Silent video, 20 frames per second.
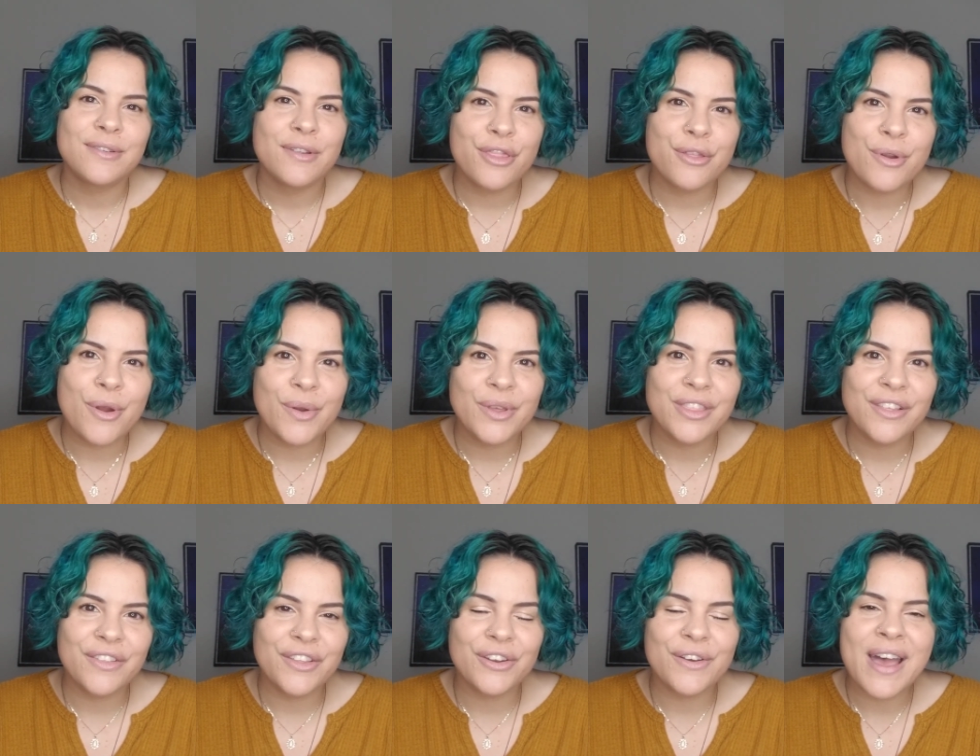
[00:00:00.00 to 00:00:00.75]
throw in
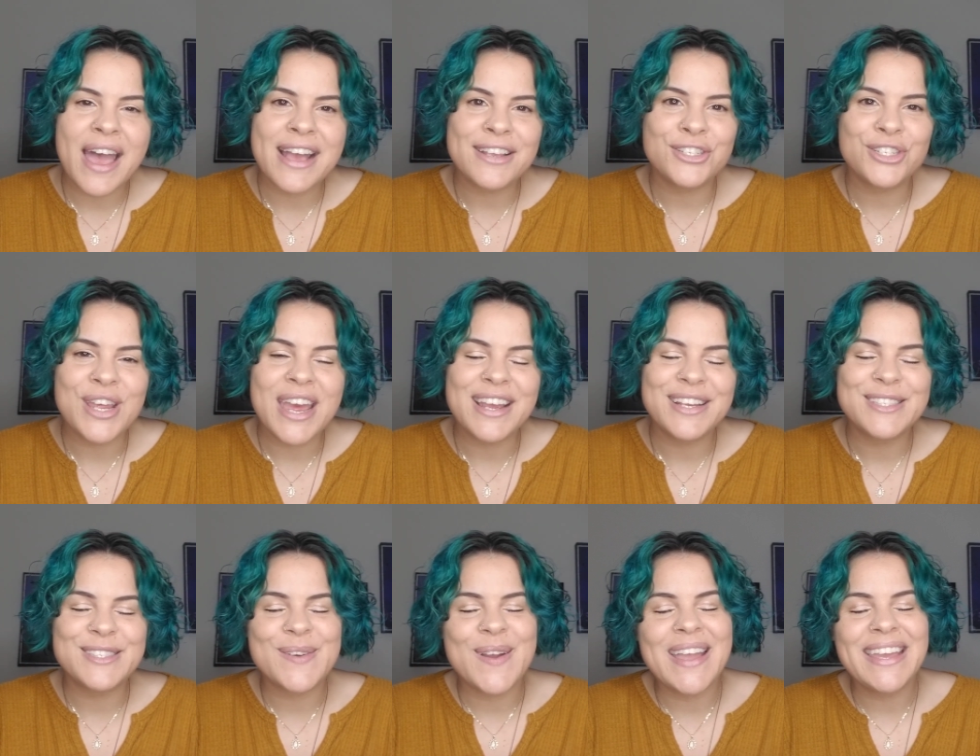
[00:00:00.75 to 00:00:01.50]
the little
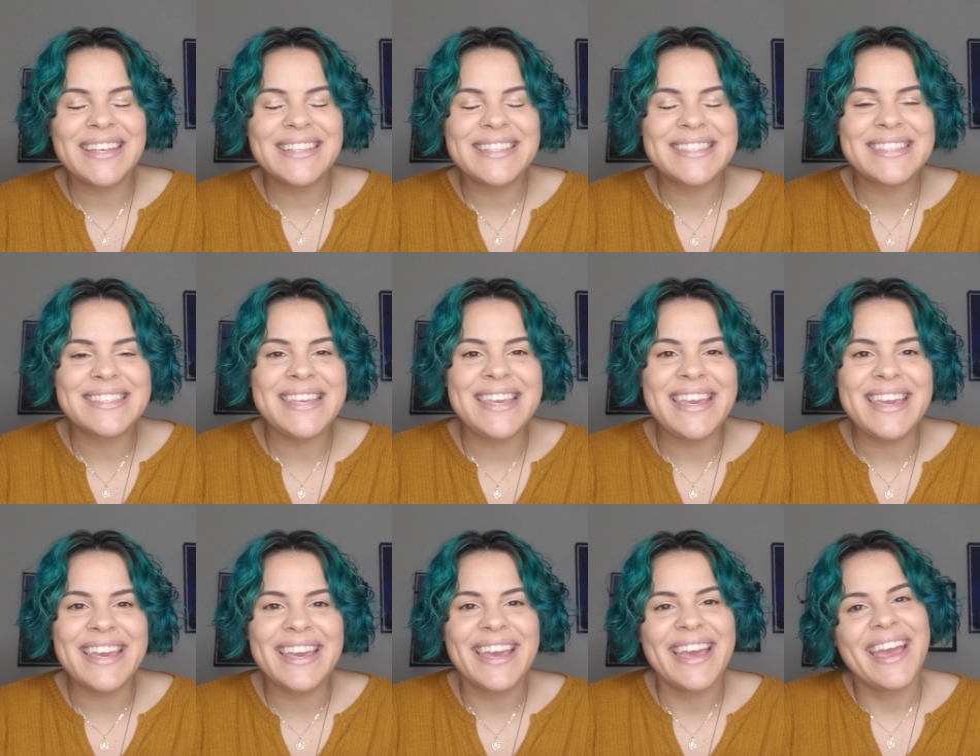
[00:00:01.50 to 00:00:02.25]
hashtag so I can see.